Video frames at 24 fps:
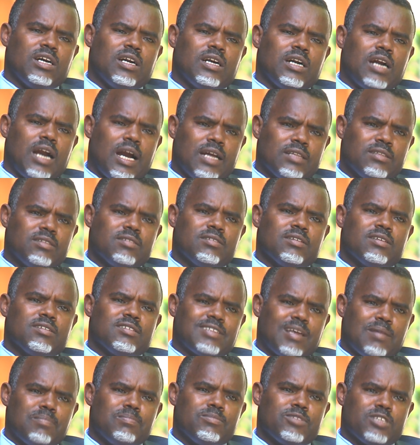got
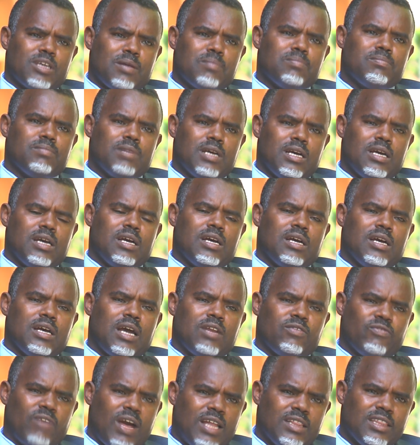some
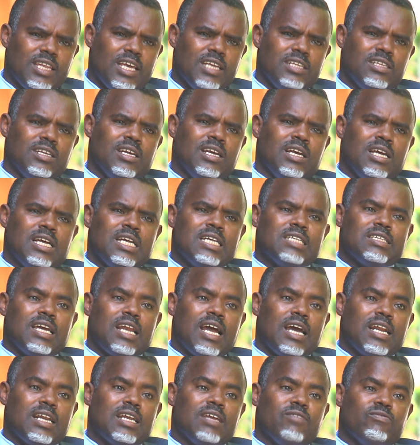advantage. There
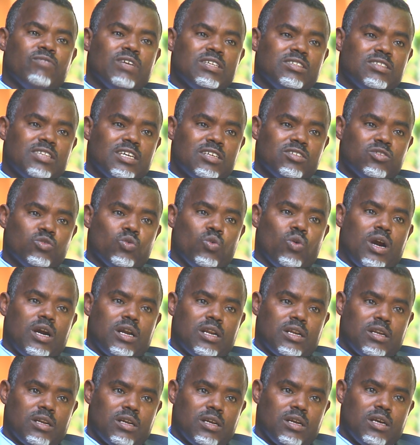are investors who
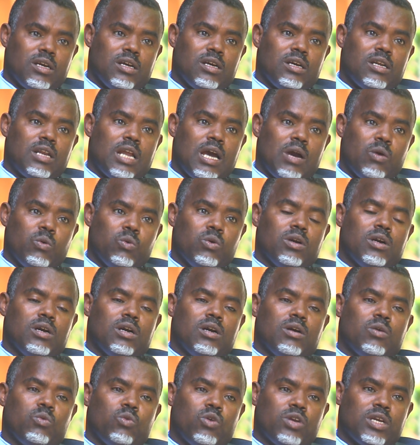are now
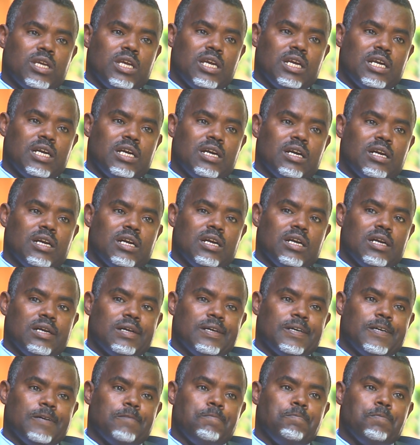working
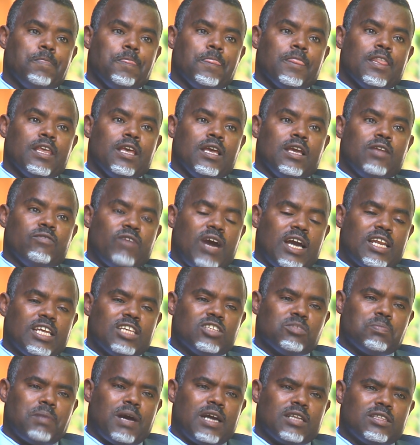in
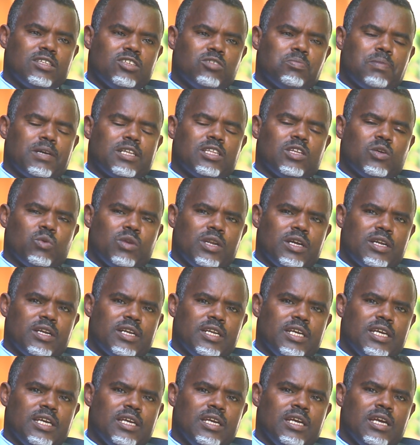various parts, particularly